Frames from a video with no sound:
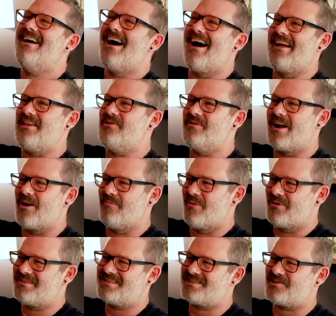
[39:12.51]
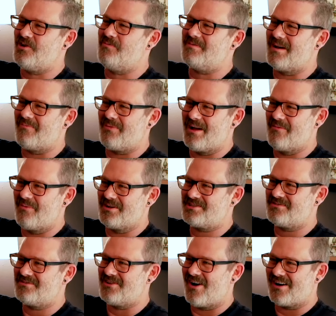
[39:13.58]
uh, you and I are both scooped up by a bunch
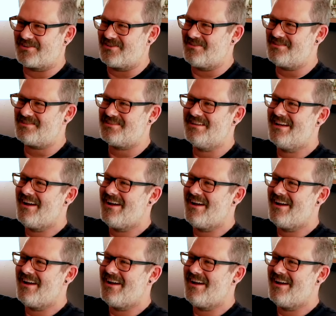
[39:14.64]
of doctors.